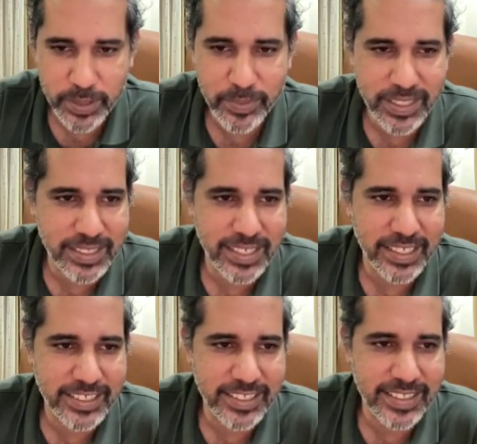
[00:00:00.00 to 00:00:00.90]
him in this
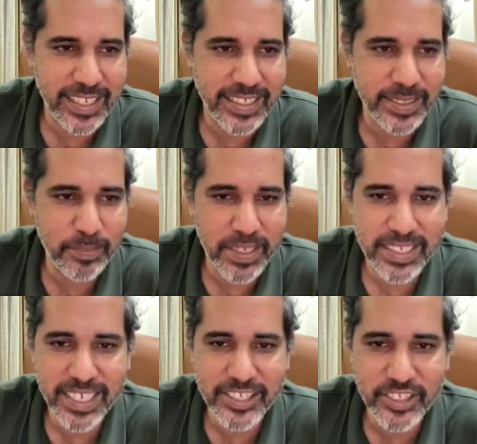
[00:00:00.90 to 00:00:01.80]
dungeon. I didn't pay
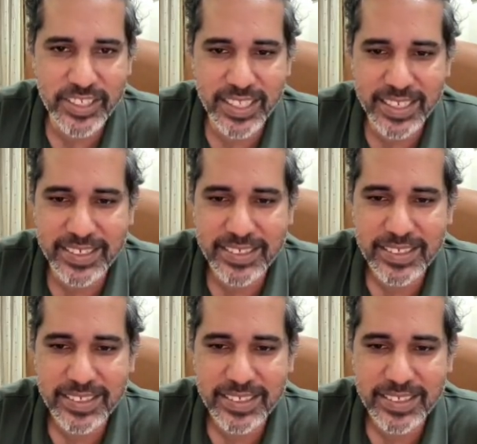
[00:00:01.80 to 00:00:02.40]
attention there.